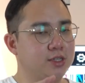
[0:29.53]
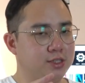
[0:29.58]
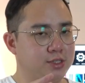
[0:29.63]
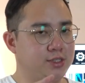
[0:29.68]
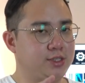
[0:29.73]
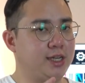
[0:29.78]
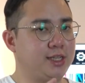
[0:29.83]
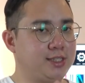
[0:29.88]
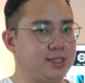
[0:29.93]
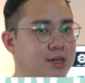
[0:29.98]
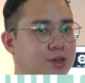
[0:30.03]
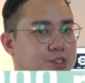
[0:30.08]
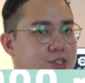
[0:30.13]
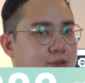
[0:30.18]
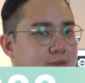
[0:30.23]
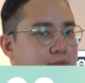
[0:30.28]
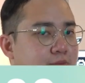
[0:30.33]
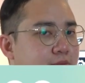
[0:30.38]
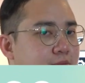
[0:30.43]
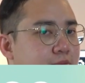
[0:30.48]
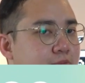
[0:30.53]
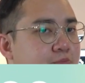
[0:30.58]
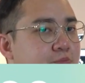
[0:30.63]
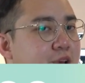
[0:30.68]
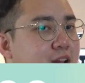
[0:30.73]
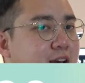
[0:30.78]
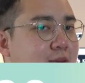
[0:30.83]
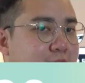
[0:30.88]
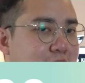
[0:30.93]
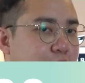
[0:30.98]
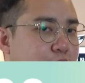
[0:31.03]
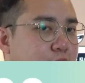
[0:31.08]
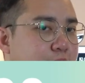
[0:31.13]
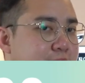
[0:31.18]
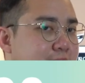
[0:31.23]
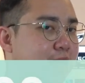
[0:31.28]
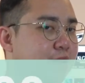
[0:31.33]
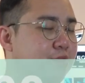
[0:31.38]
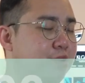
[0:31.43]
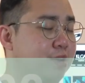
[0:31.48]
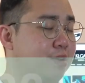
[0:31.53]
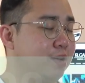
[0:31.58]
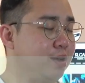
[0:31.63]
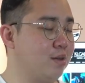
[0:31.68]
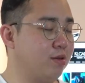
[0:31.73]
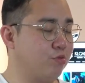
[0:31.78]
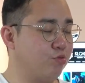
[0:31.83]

6000 mAh battery